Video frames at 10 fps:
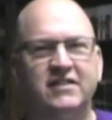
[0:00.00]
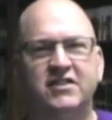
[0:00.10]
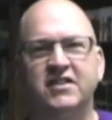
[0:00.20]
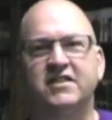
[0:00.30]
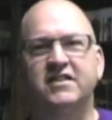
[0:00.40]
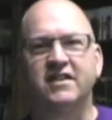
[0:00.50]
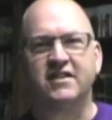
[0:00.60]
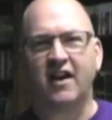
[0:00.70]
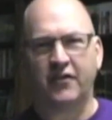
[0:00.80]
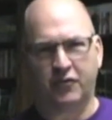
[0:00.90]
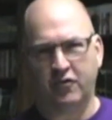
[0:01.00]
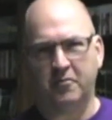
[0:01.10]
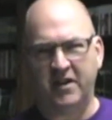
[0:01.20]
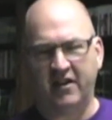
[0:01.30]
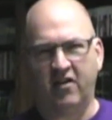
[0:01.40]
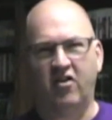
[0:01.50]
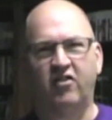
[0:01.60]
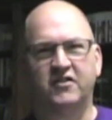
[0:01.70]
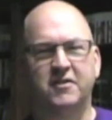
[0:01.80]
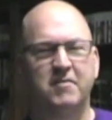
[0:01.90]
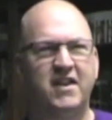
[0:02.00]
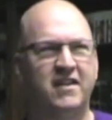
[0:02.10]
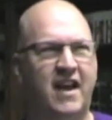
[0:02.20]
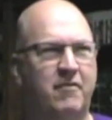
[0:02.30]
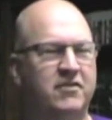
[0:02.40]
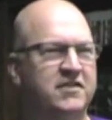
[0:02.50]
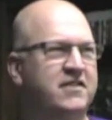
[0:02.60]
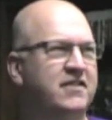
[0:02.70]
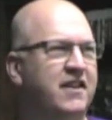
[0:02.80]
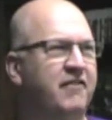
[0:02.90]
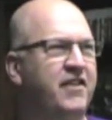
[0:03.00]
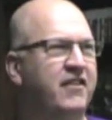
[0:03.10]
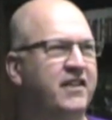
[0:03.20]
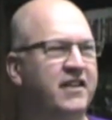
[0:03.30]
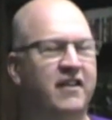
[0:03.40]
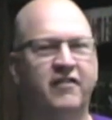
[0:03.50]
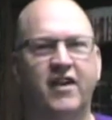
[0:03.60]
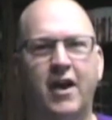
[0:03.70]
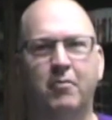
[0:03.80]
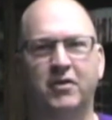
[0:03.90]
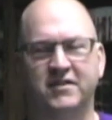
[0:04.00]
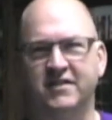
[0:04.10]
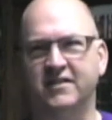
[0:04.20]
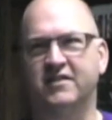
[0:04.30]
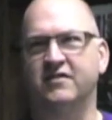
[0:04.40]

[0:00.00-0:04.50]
just does not thrill me at all. To me, that was a feeling of helplessness.